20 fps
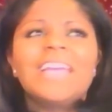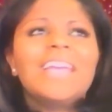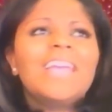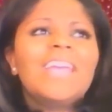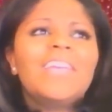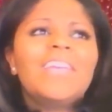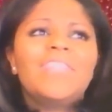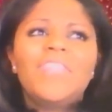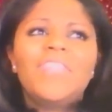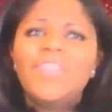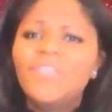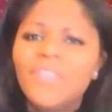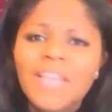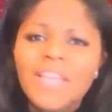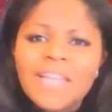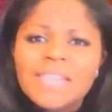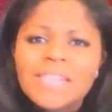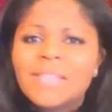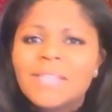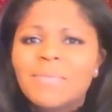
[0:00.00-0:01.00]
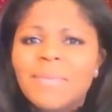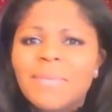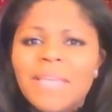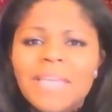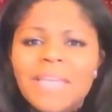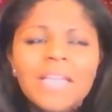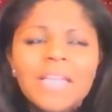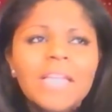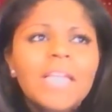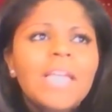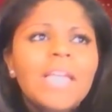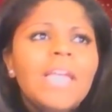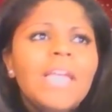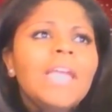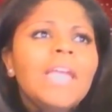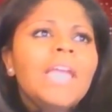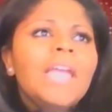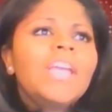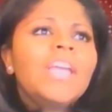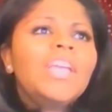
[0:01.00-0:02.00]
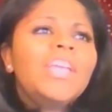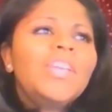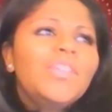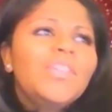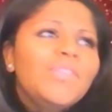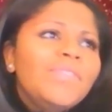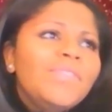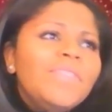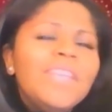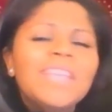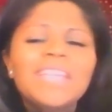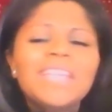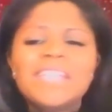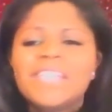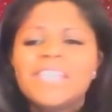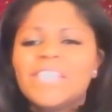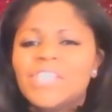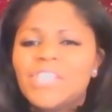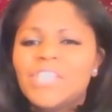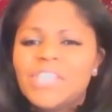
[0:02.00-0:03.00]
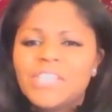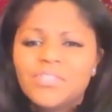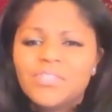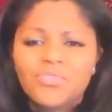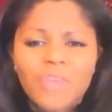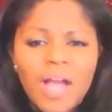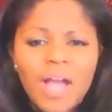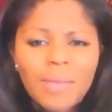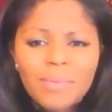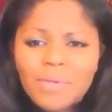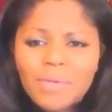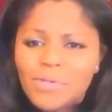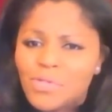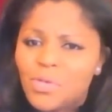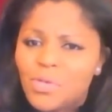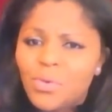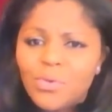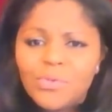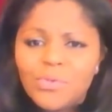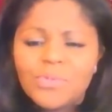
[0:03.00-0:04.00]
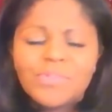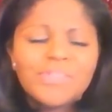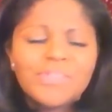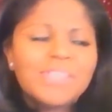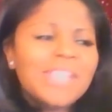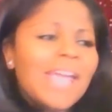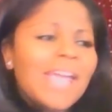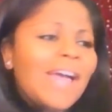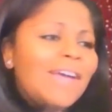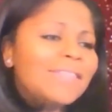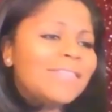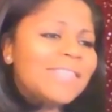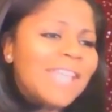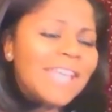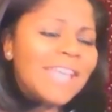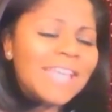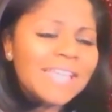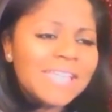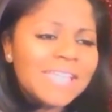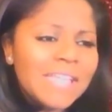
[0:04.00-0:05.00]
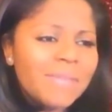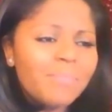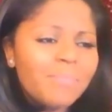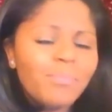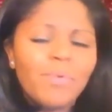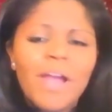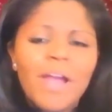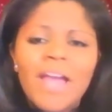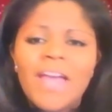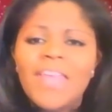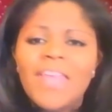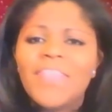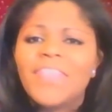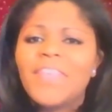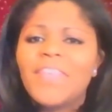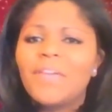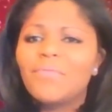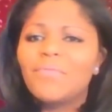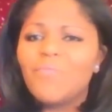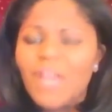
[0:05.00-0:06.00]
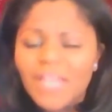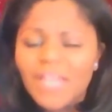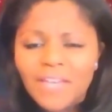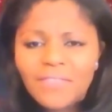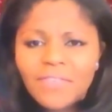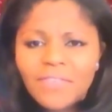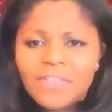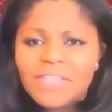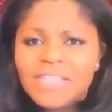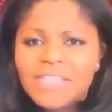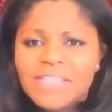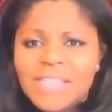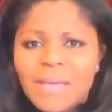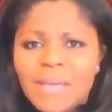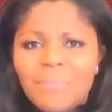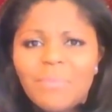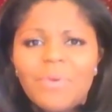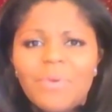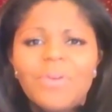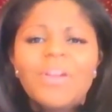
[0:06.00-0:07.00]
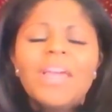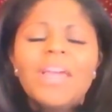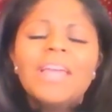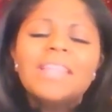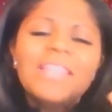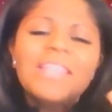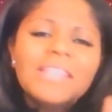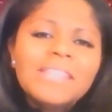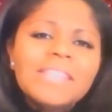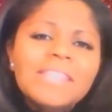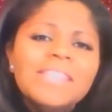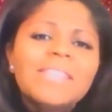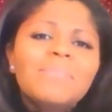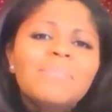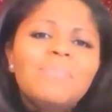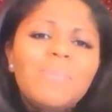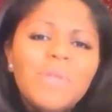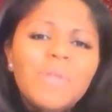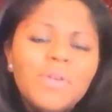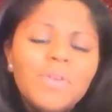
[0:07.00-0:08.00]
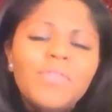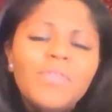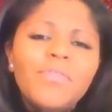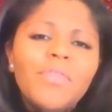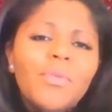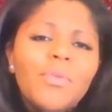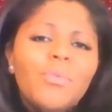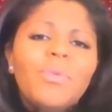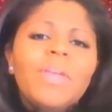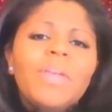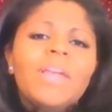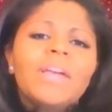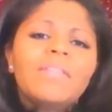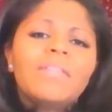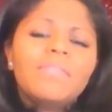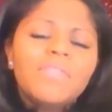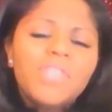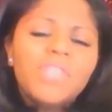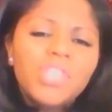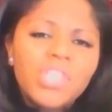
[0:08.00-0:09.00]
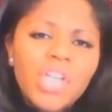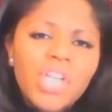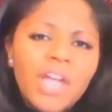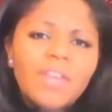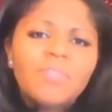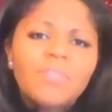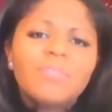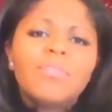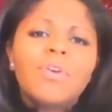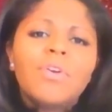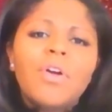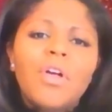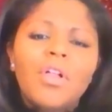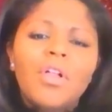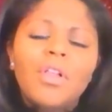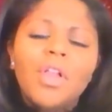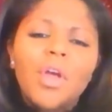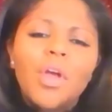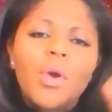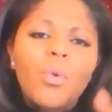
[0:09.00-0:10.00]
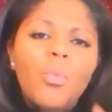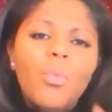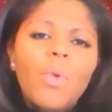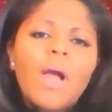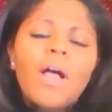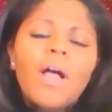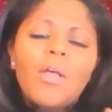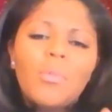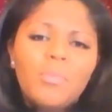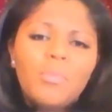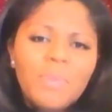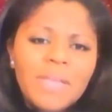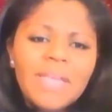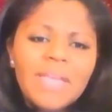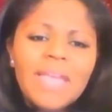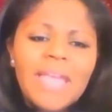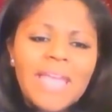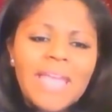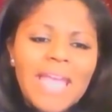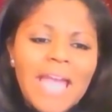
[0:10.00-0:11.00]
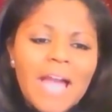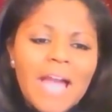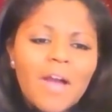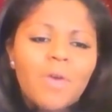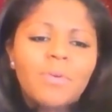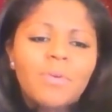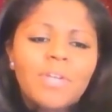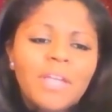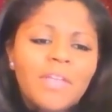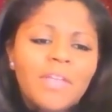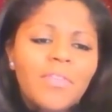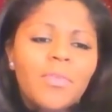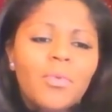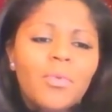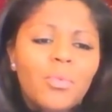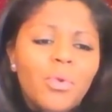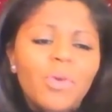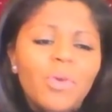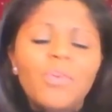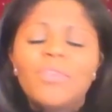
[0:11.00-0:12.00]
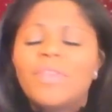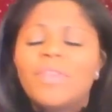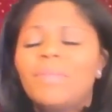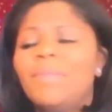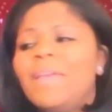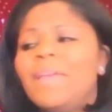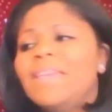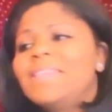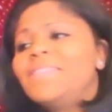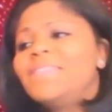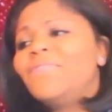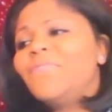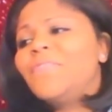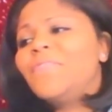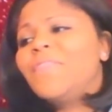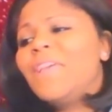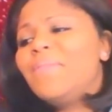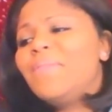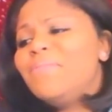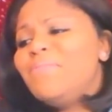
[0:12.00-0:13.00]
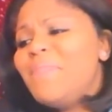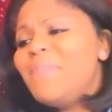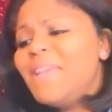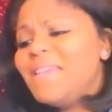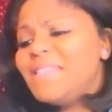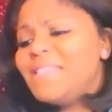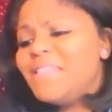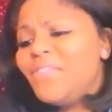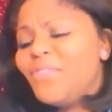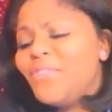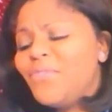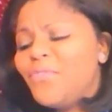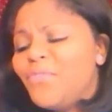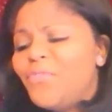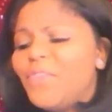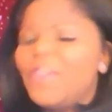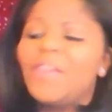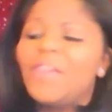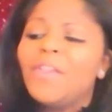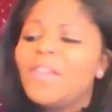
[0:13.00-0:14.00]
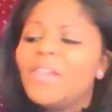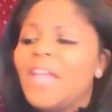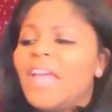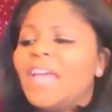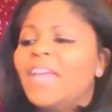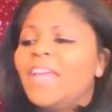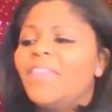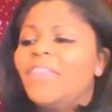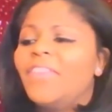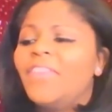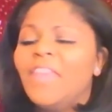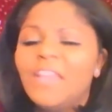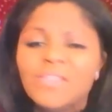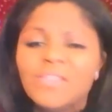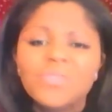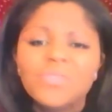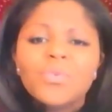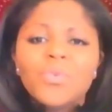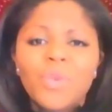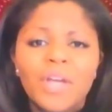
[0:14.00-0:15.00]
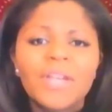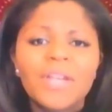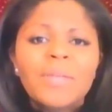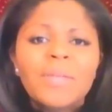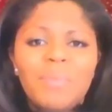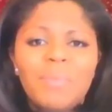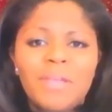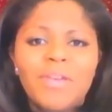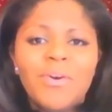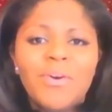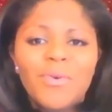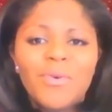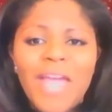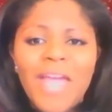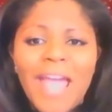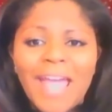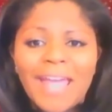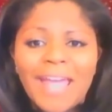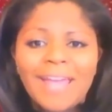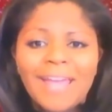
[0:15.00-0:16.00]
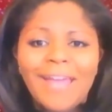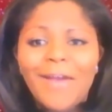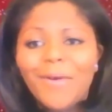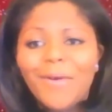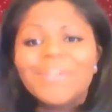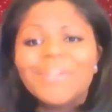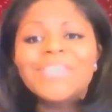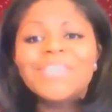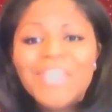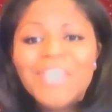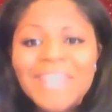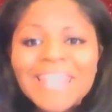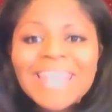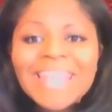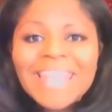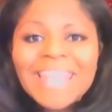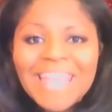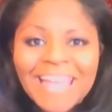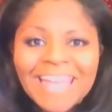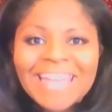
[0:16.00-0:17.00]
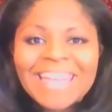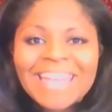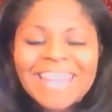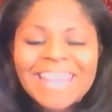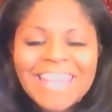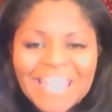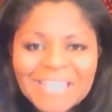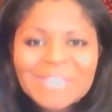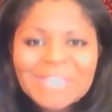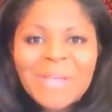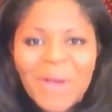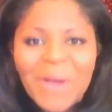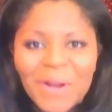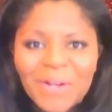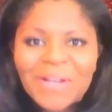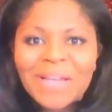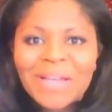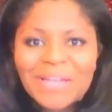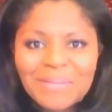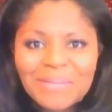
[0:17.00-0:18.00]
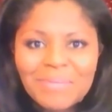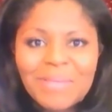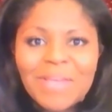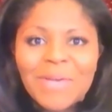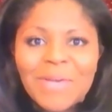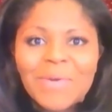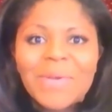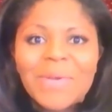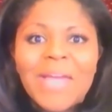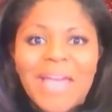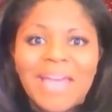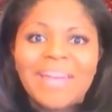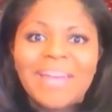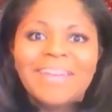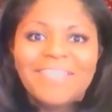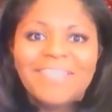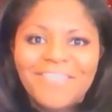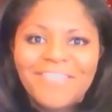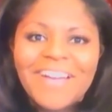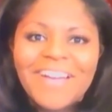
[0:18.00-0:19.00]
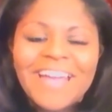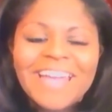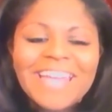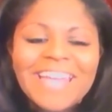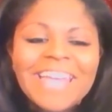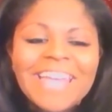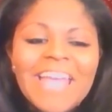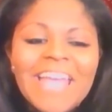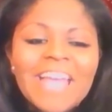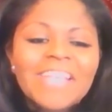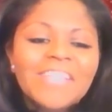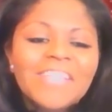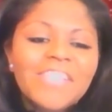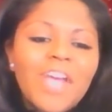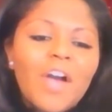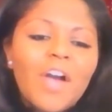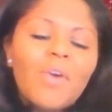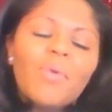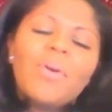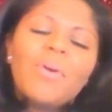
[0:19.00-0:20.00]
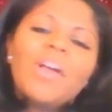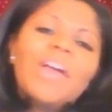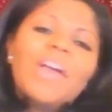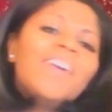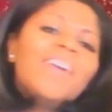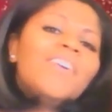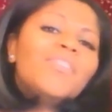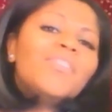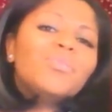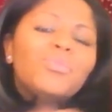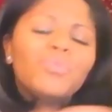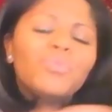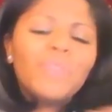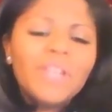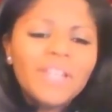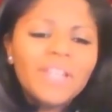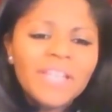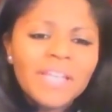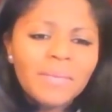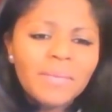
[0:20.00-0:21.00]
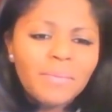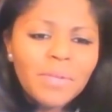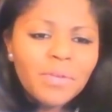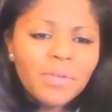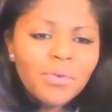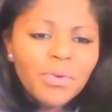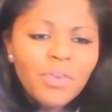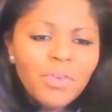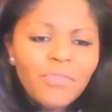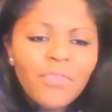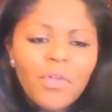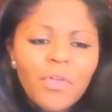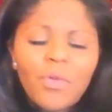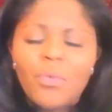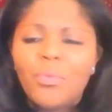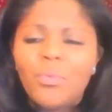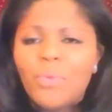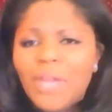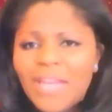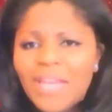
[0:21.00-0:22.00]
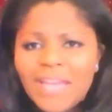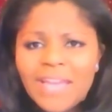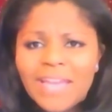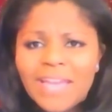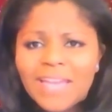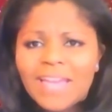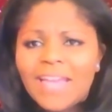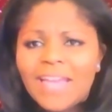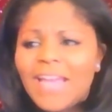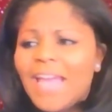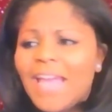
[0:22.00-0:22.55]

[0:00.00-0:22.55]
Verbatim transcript: if you've needed some healing, you've needed to just drop your shoulders down, take a deep breath, get ready for December. This is a beautiful week of general well-being out in the world. It makes it makes it feel like things are going to be okay, which in the end things are going to be okay, right? So, really beautiful week.